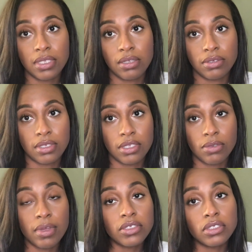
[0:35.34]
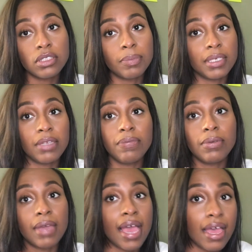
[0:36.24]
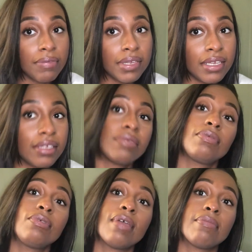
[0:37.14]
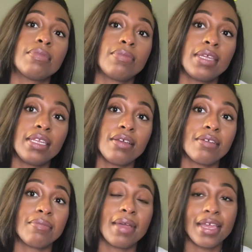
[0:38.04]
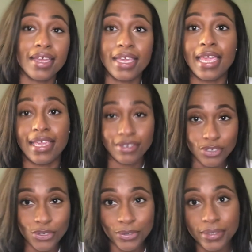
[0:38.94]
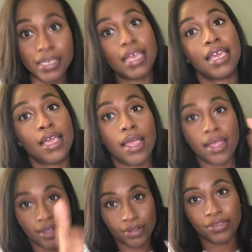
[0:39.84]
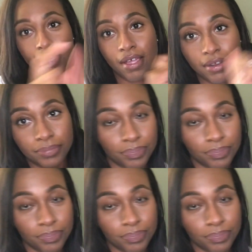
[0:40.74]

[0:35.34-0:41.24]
to answer these questions, but if you haven't, and if you have been waiting on my answers, here they are.